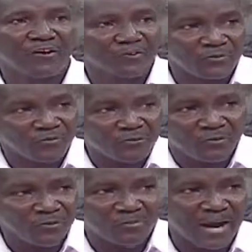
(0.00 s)

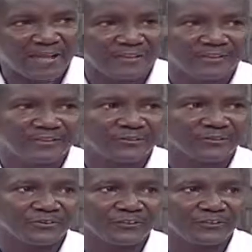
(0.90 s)
your buying
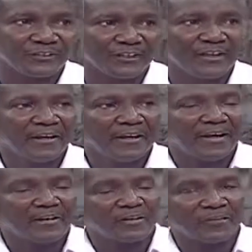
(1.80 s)
decisions.
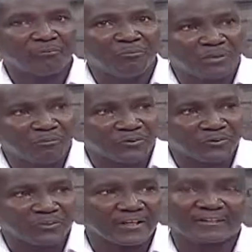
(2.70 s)
And big
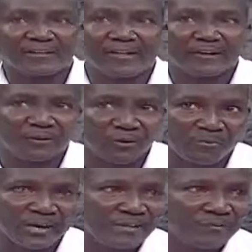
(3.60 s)
producers
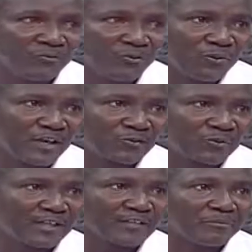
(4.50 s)
globally, if you look at
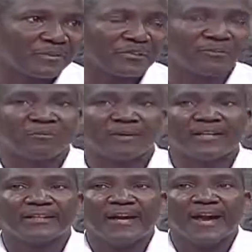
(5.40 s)
what has happened
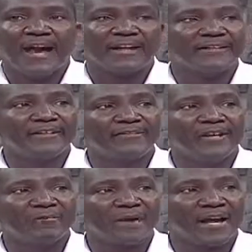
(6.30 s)
globally, are
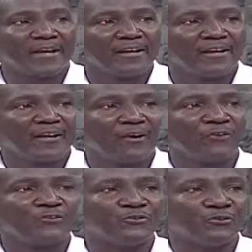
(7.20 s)
driven by
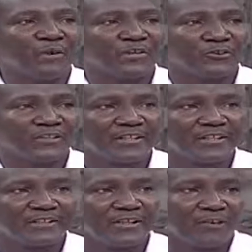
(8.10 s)
consumer
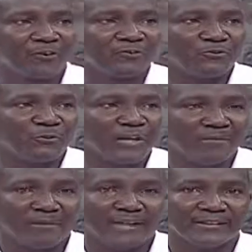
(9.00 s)
choices and consumer
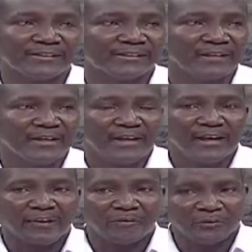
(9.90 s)
demands.
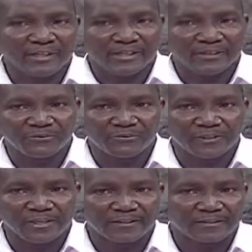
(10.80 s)
And what you're trying to
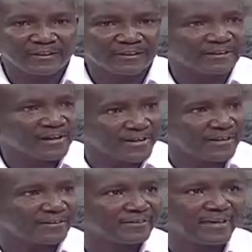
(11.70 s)
get
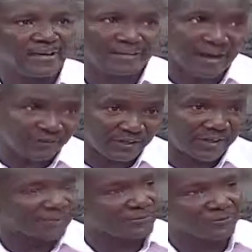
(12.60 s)
Kenyans and
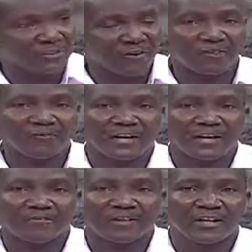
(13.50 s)
Africans, because I work for an
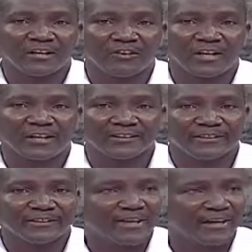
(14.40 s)
African
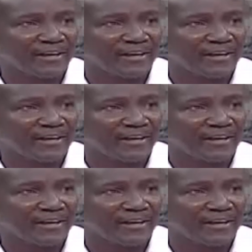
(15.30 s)
organization,